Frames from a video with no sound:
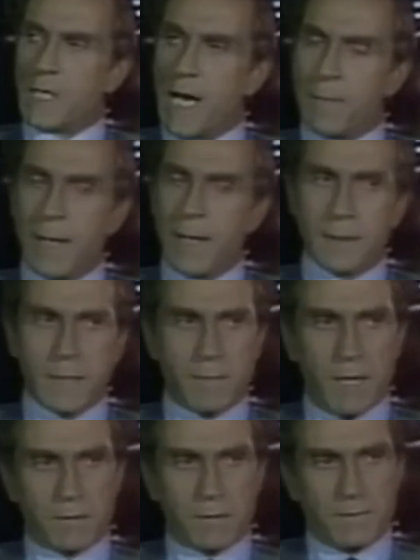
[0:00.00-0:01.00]
comment
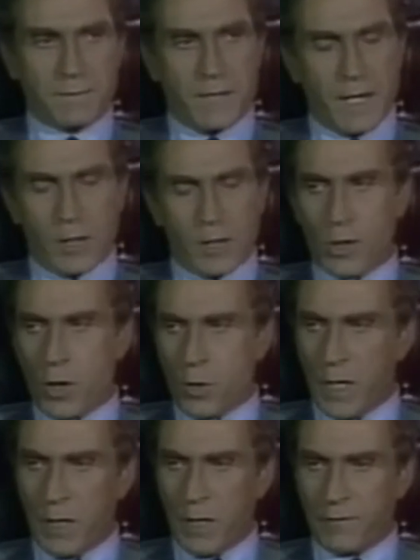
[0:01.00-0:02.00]
about the fire.
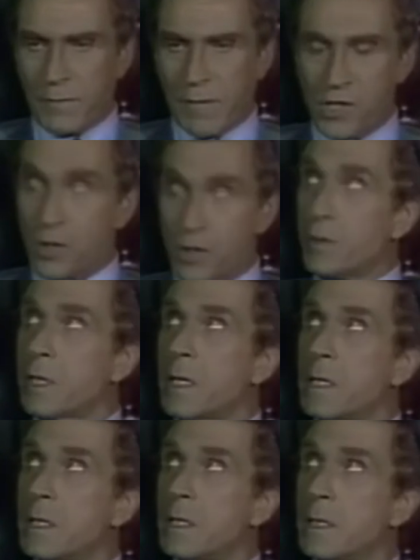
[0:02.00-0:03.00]
No information, you
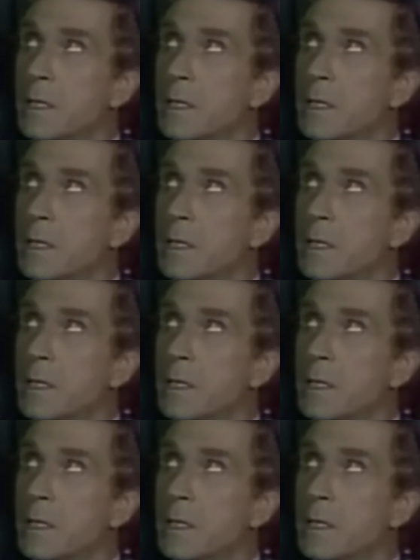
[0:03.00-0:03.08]
hear?